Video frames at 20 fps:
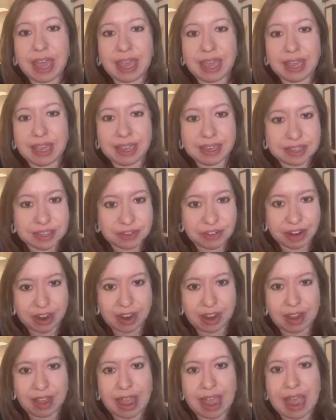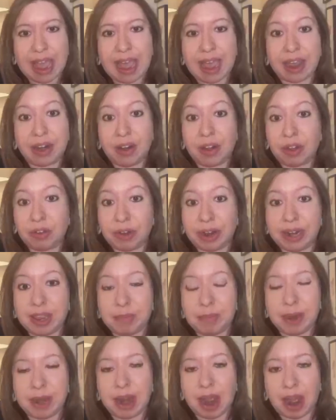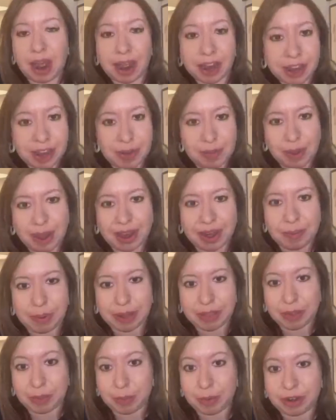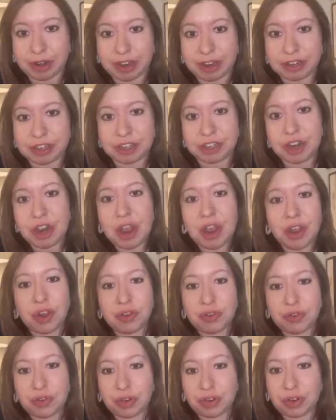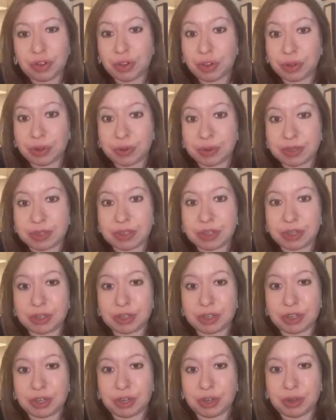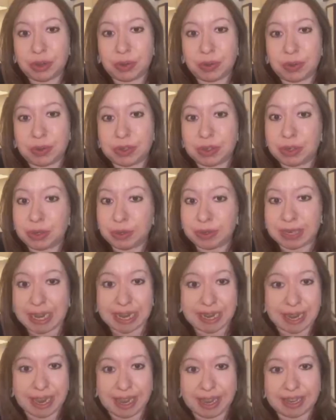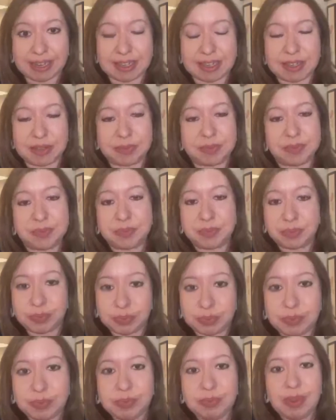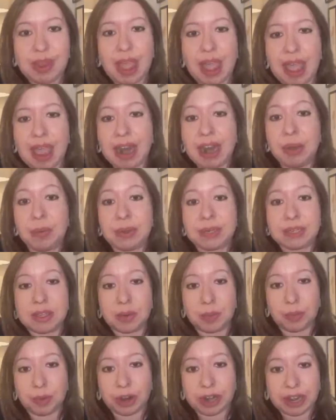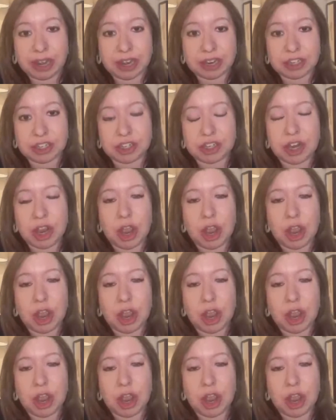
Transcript: Israel had already been occupied by the British for close to 2 decades. And it was the British